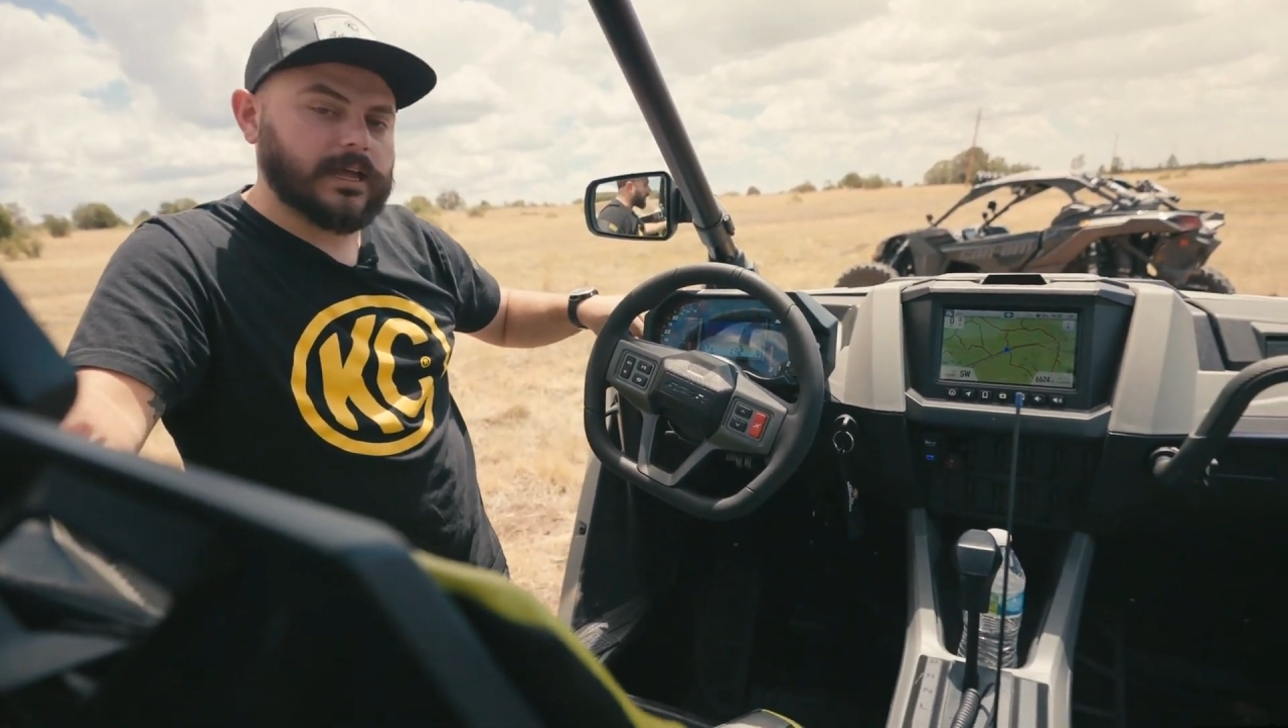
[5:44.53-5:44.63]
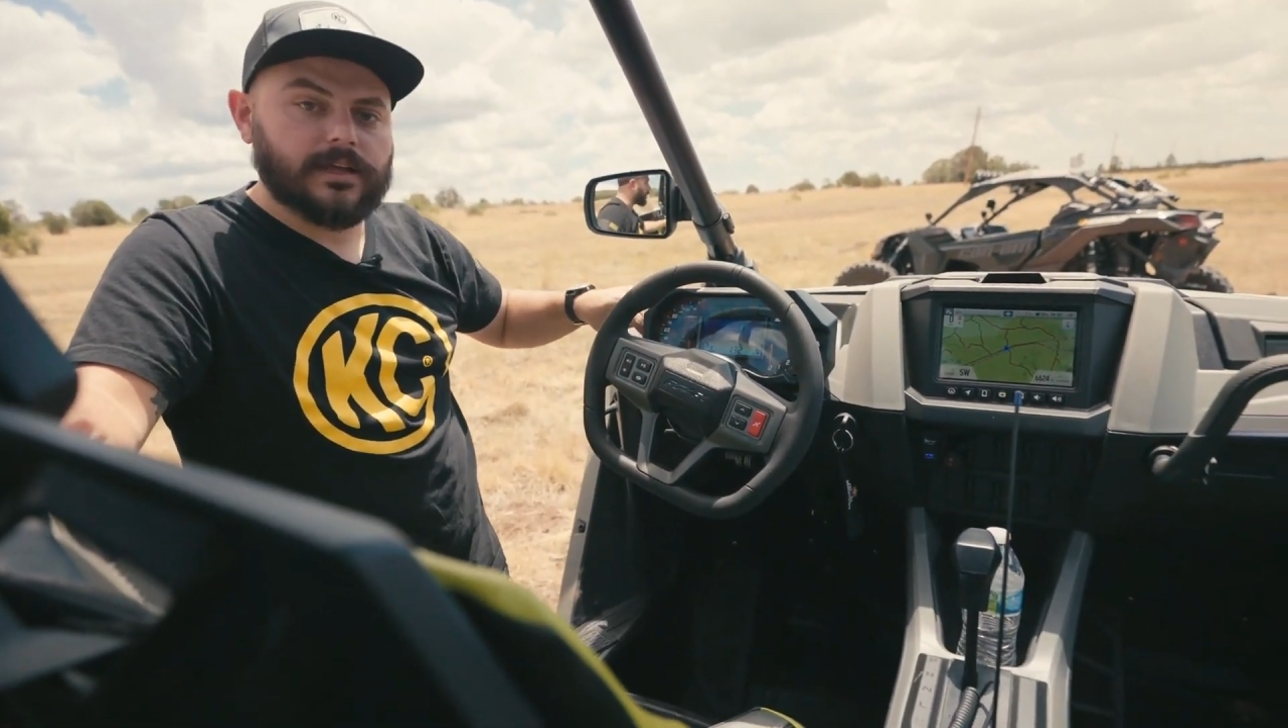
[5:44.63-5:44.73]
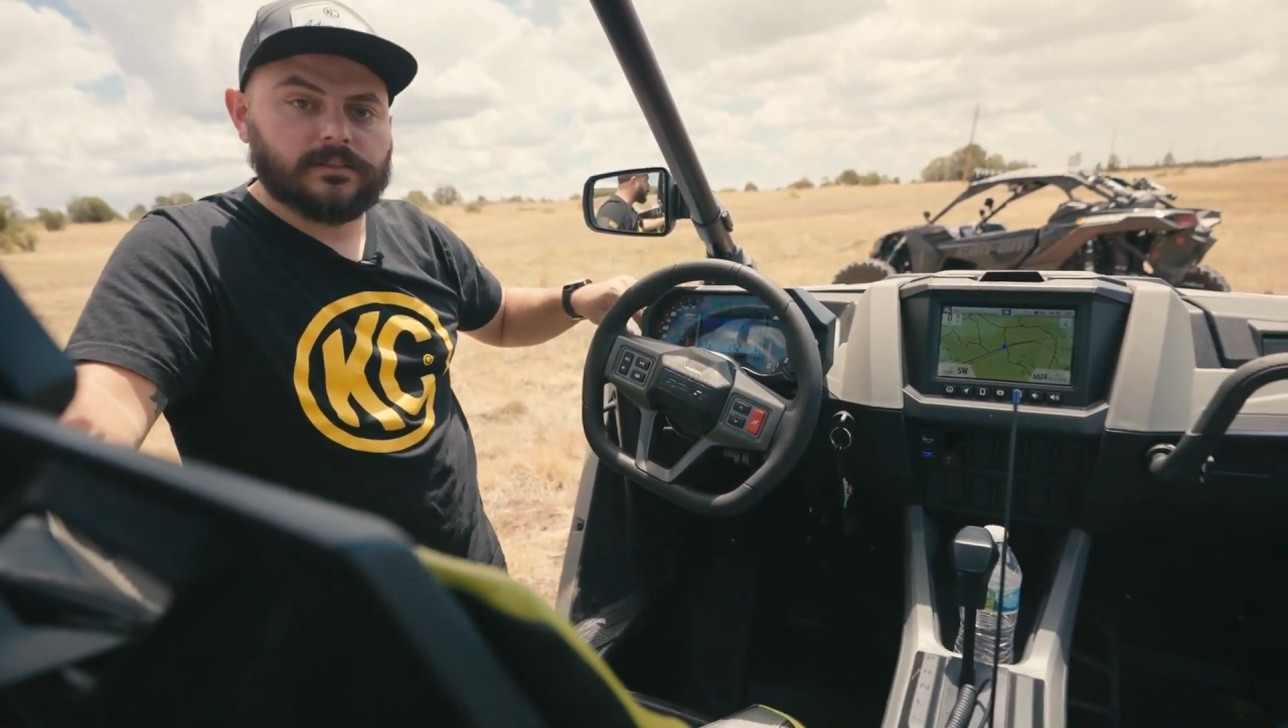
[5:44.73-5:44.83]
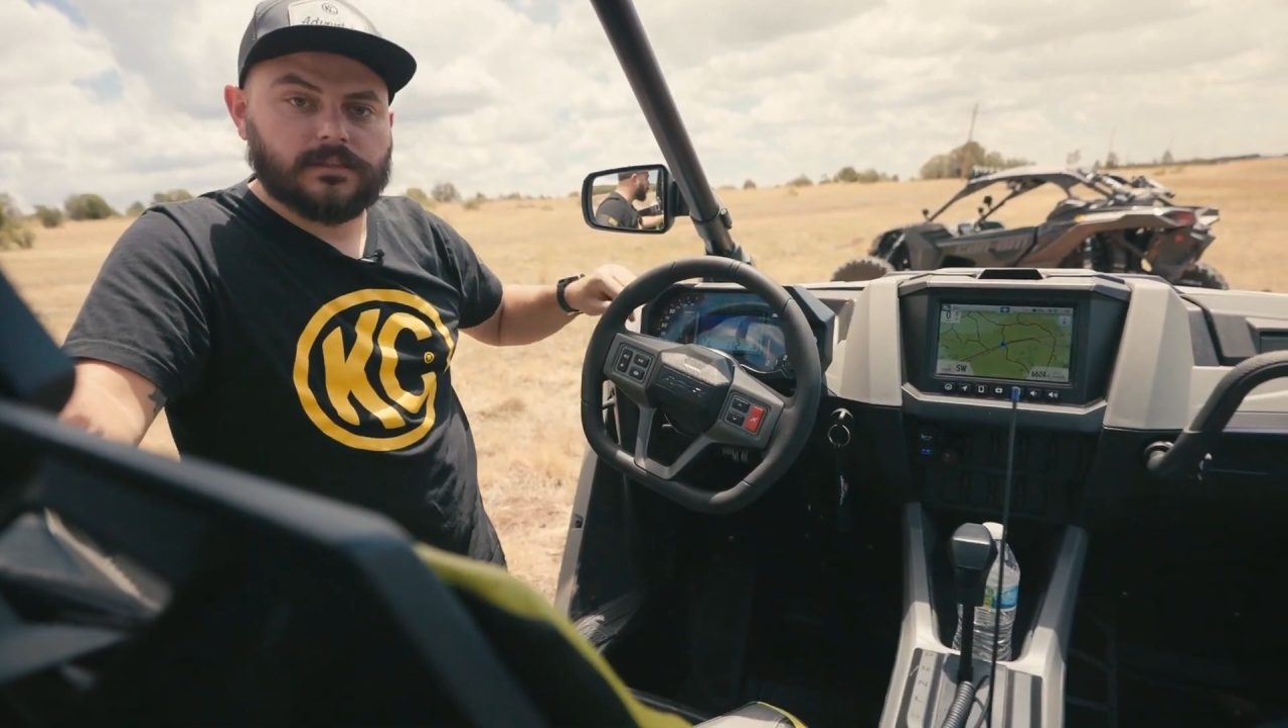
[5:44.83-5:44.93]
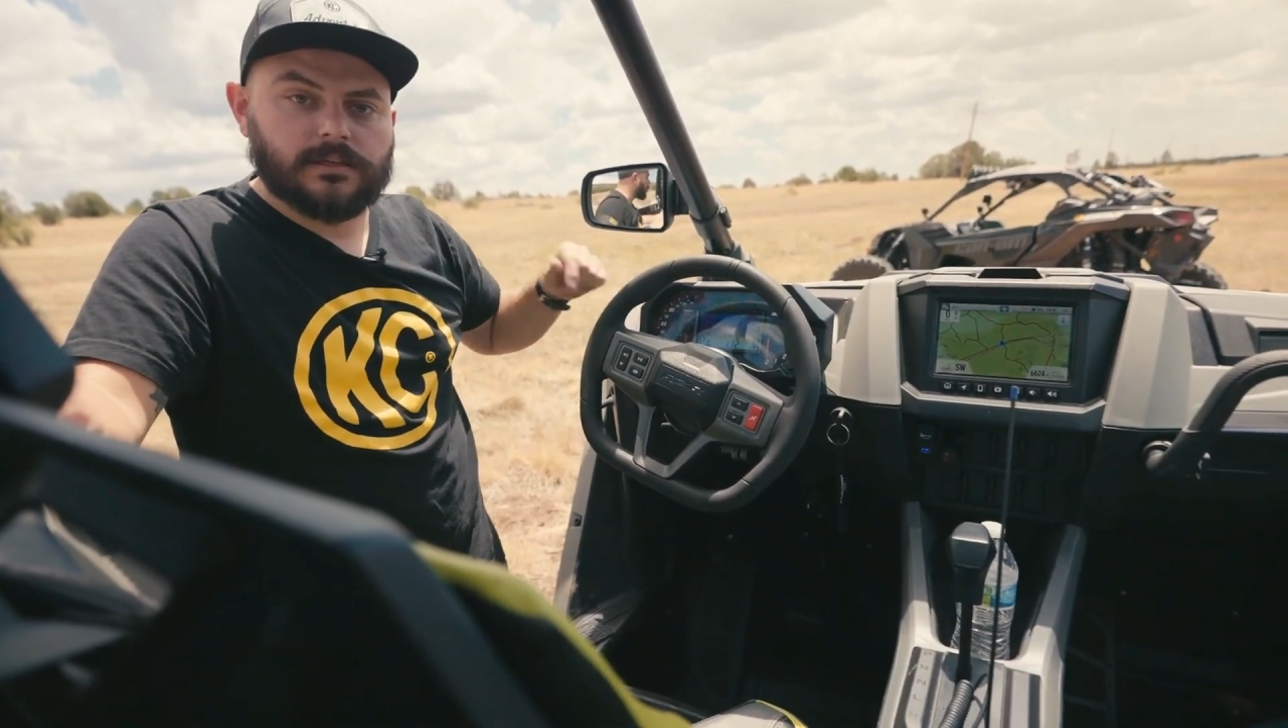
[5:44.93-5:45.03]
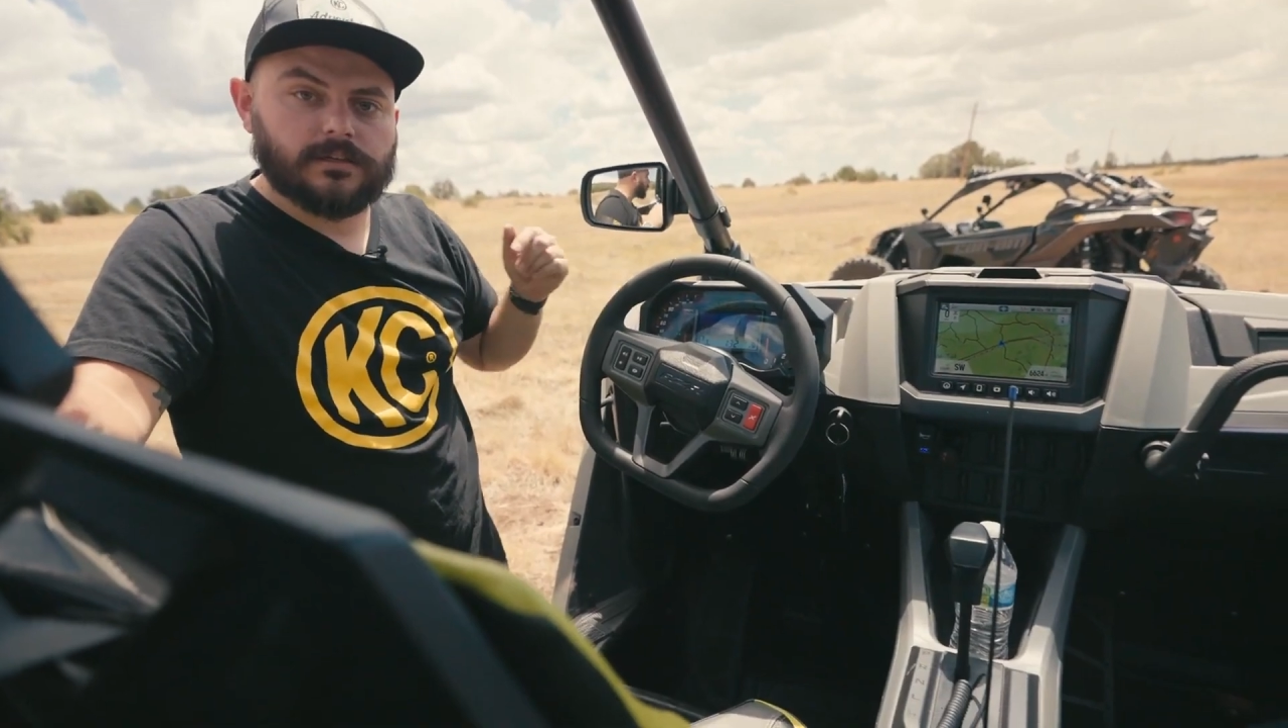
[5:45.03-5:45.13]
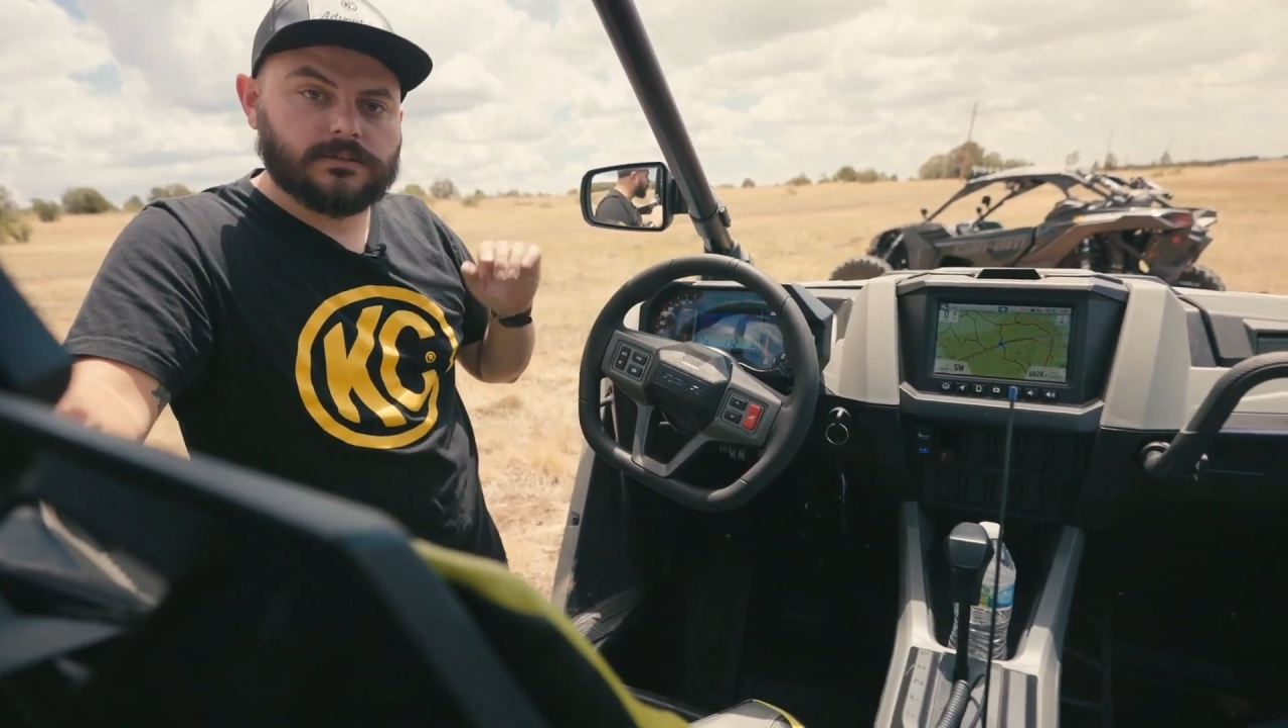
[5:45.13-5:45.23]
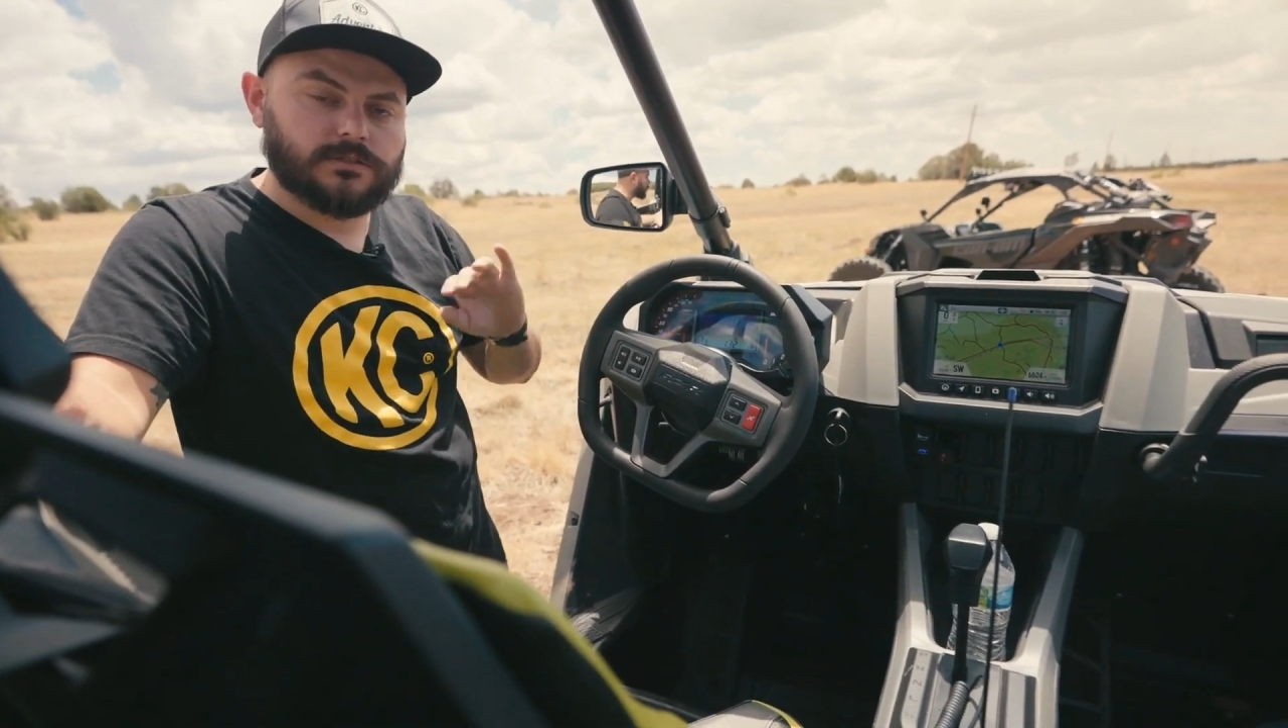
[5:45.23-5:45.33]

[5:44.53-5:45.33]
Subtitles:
and the